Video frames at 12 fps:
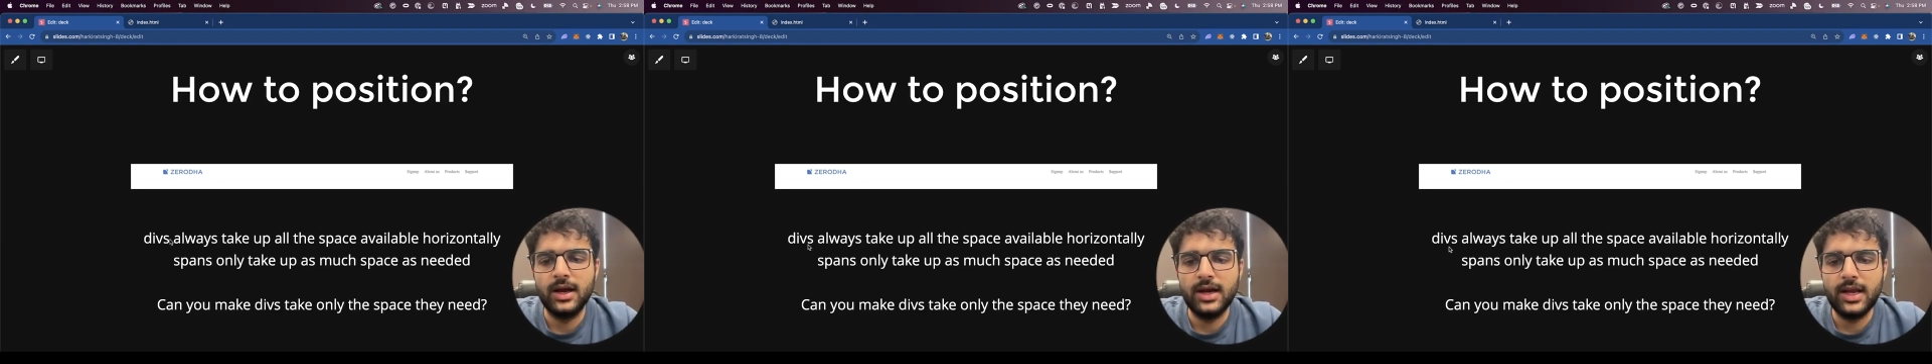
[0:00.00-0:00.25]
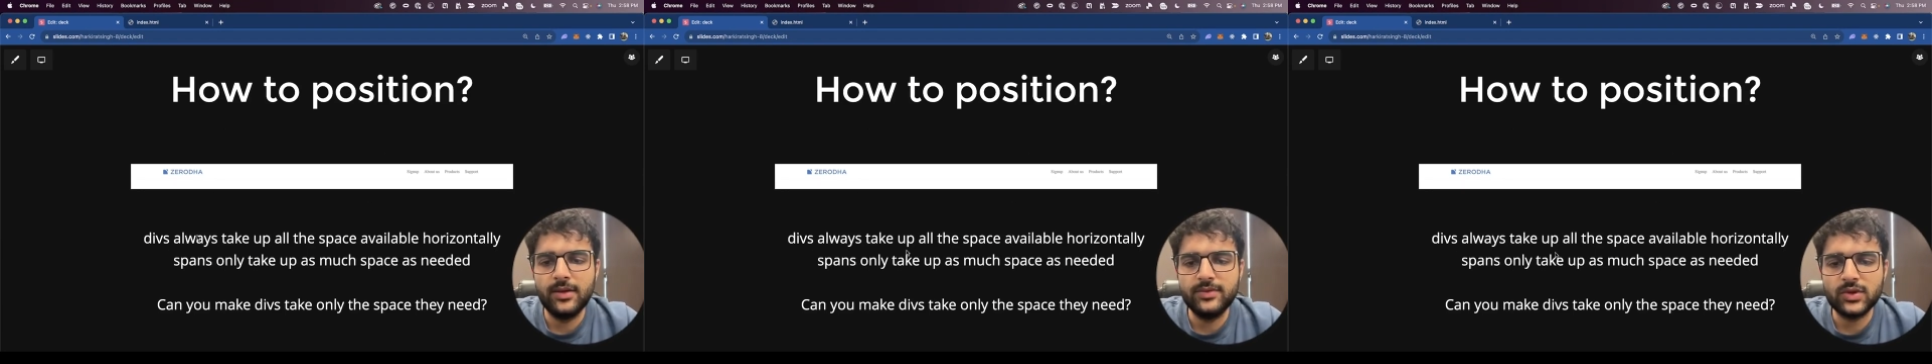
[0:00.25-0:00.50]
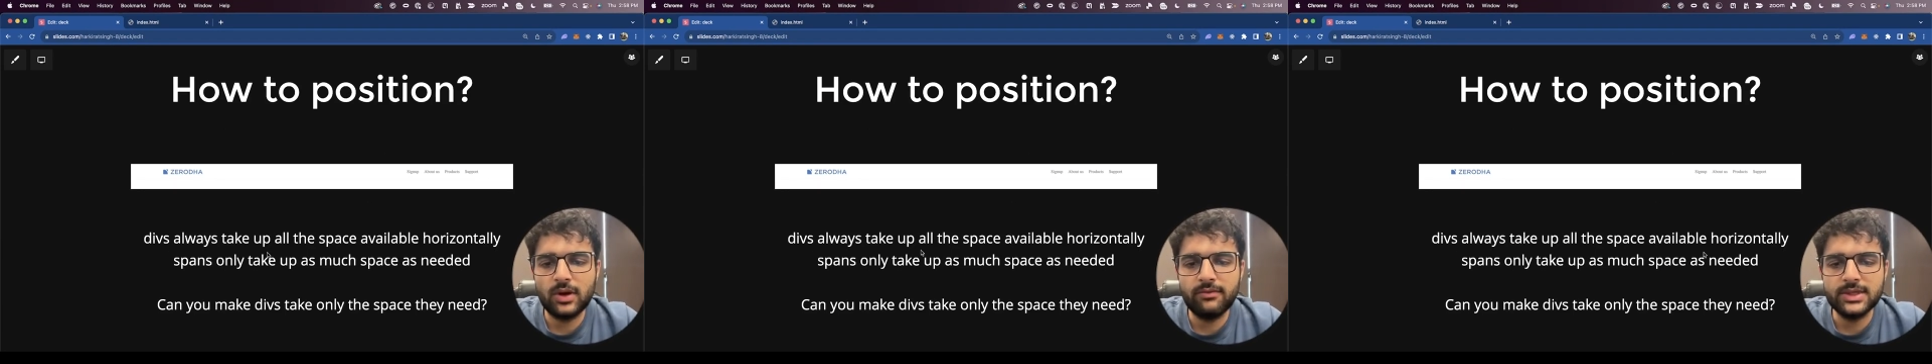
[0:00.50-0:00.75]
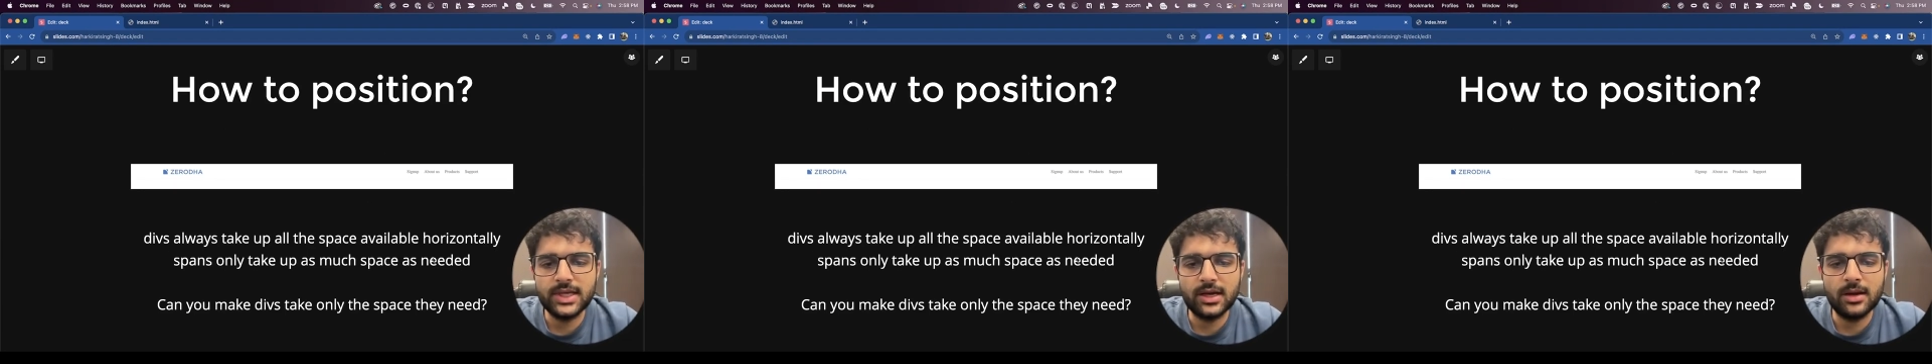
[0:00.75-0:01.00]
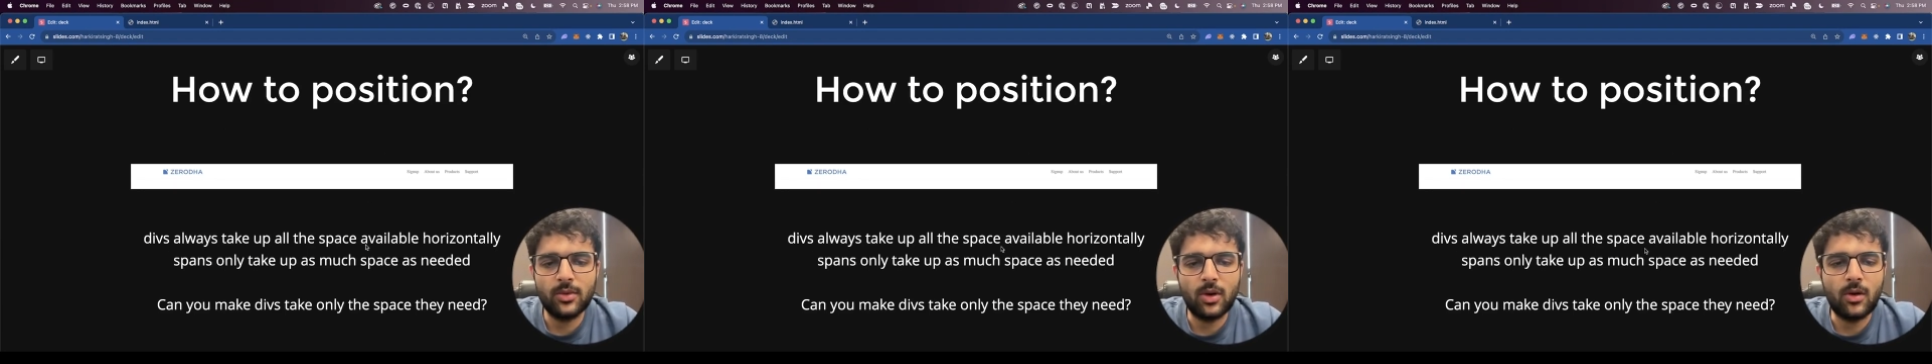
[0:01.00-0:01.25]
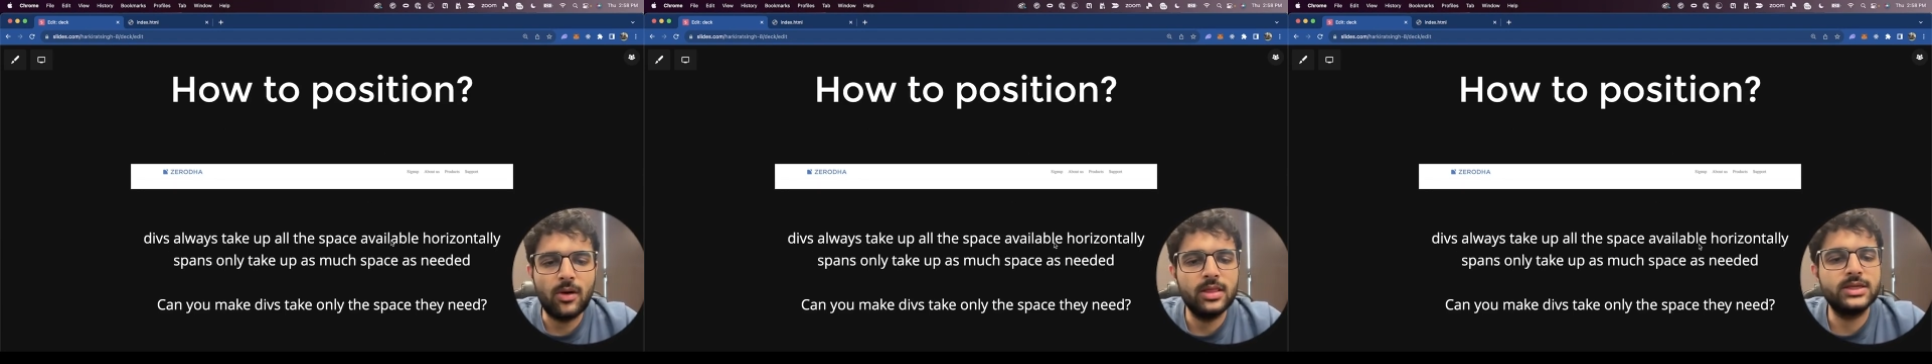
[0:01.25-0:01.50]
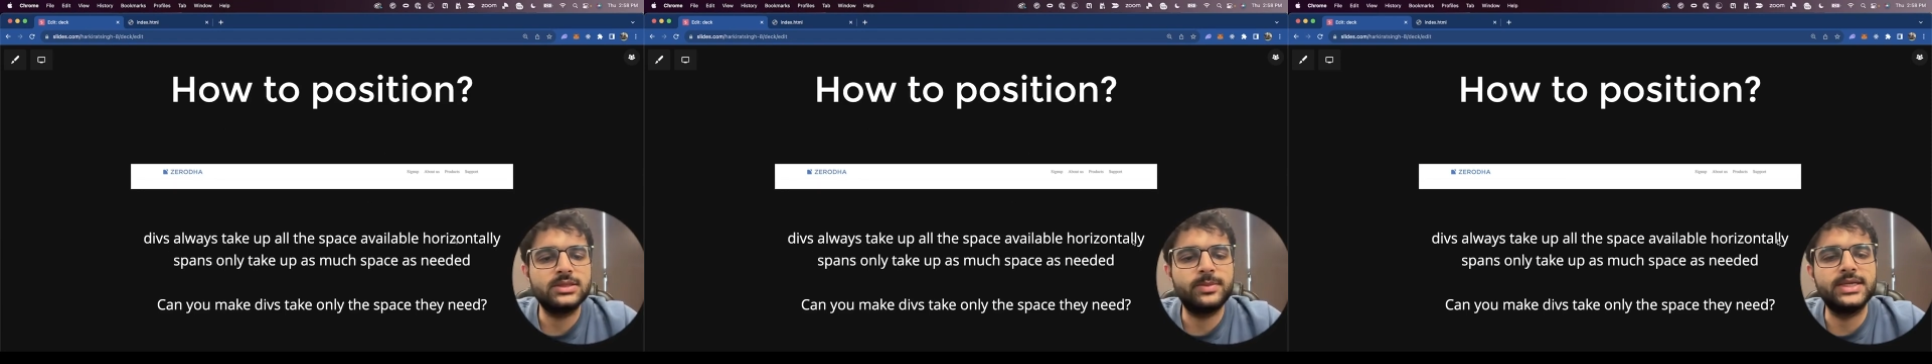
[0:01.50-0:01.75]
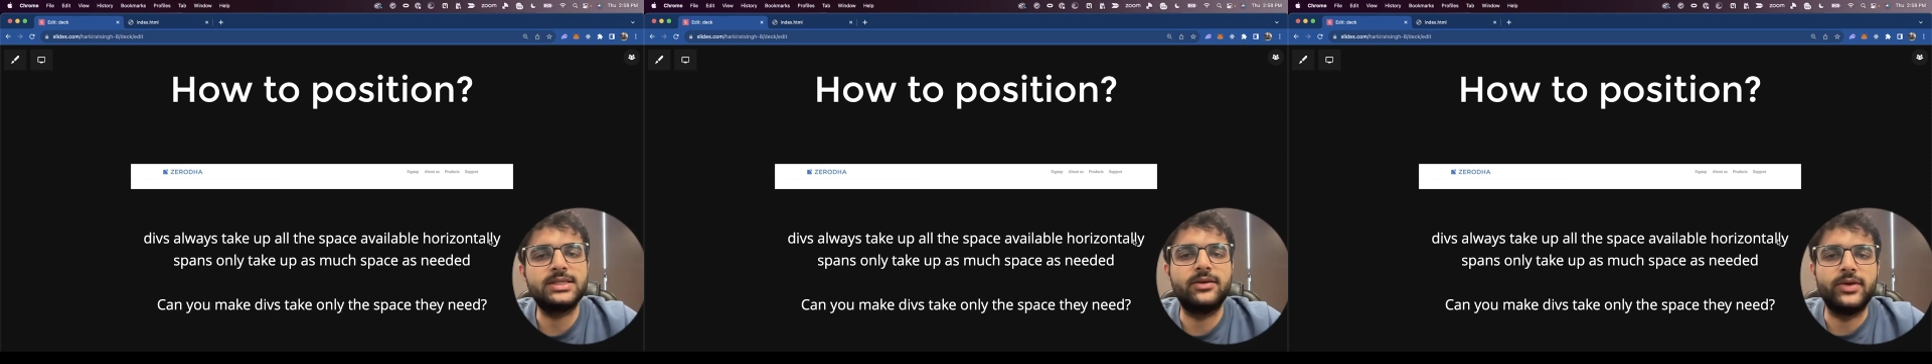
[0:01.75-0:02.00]
Divs always take up all the
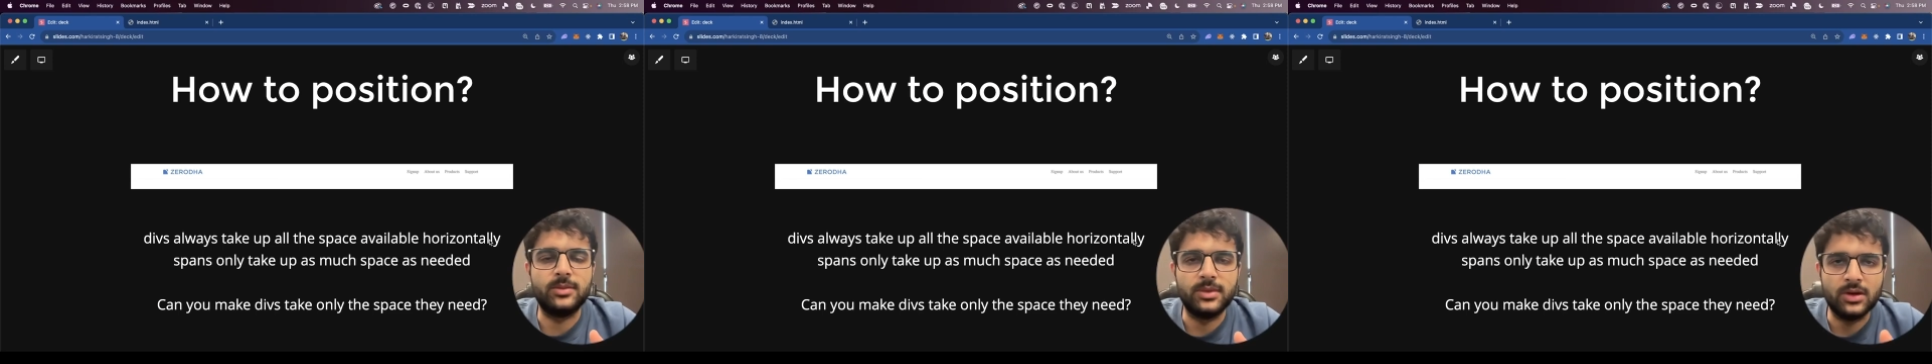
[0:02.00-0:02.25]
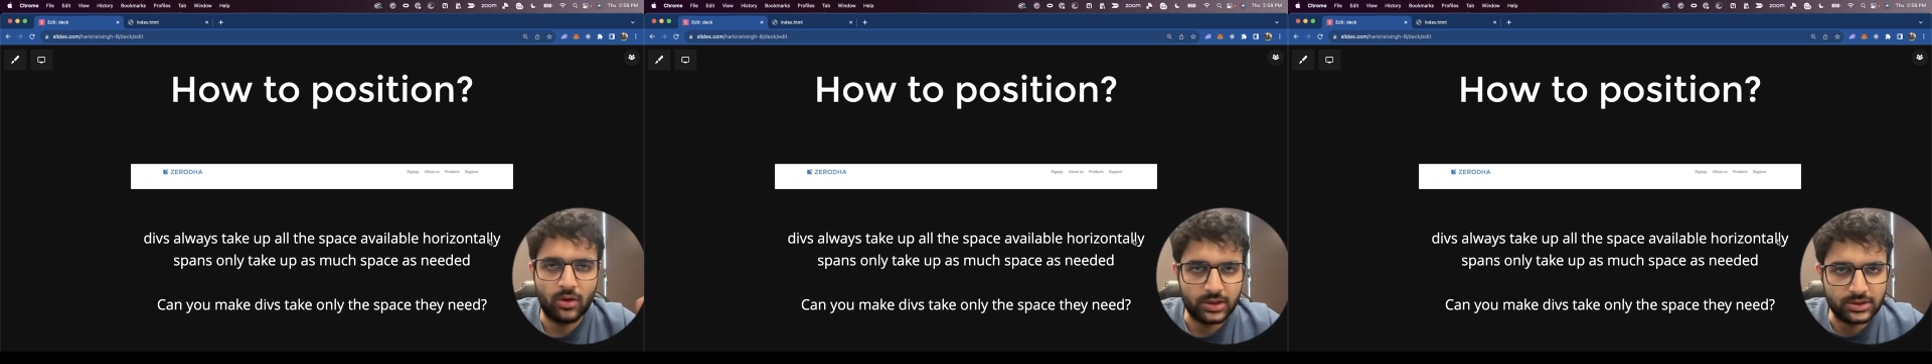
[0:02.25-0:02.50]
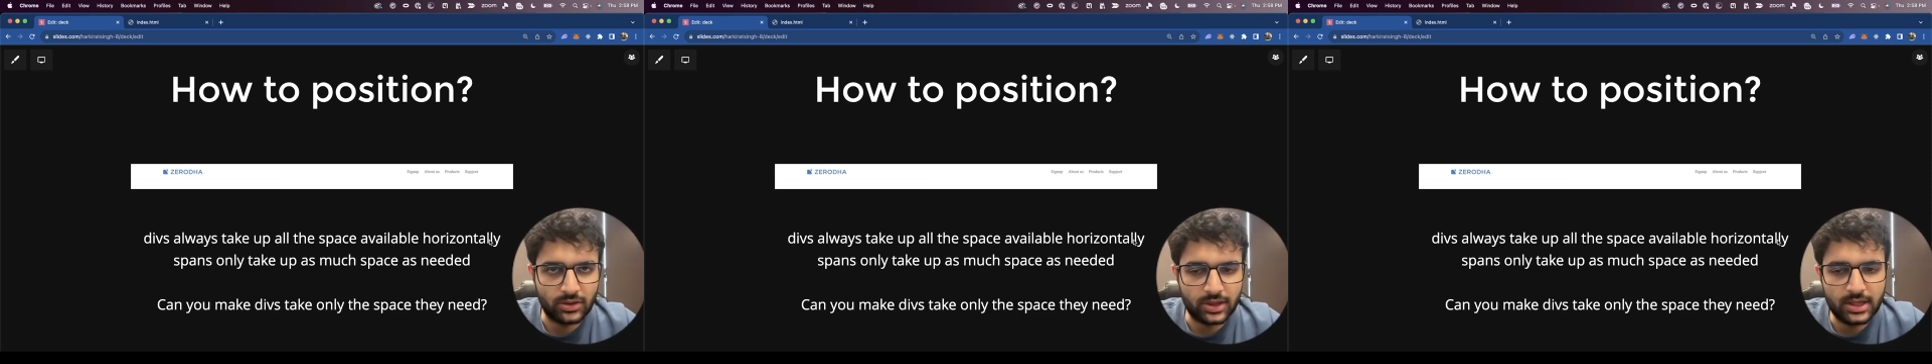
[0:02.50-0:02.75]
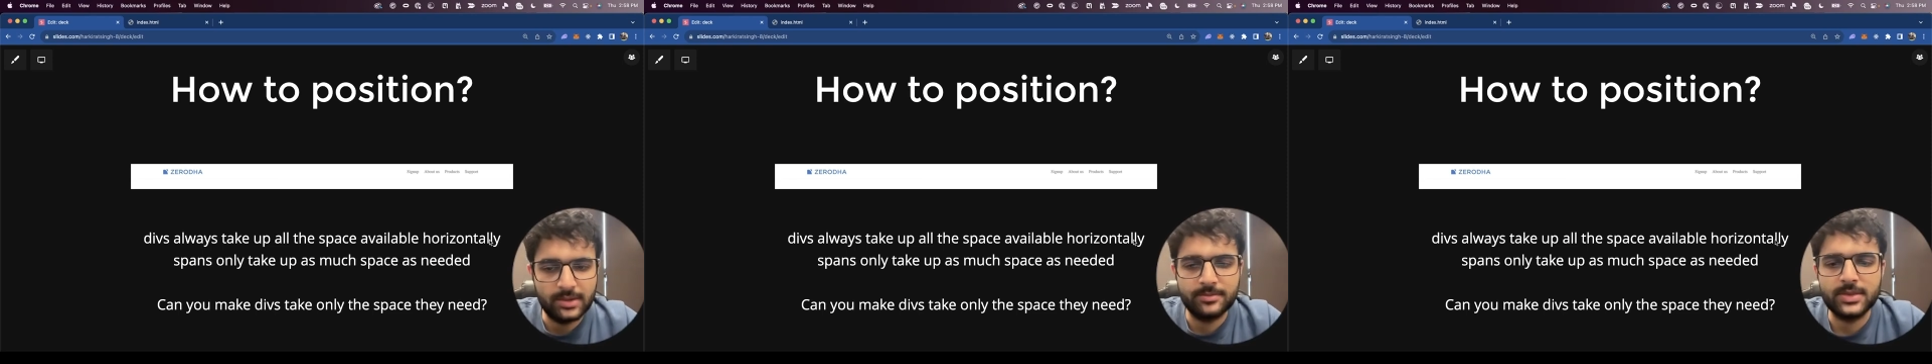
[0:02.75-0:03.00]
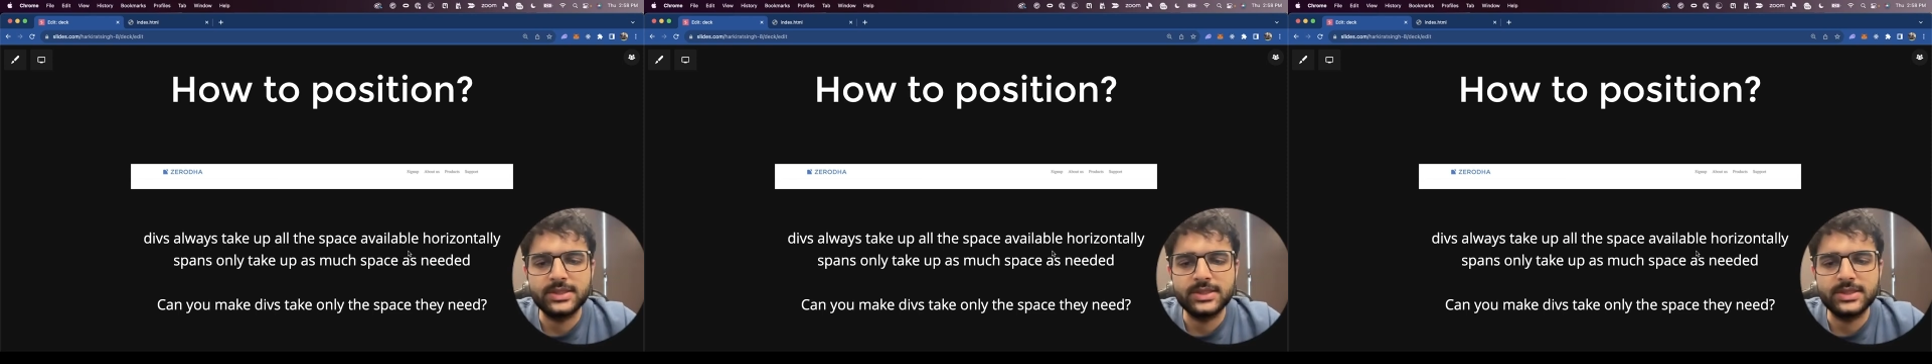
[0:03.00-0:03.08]
space available horizontally.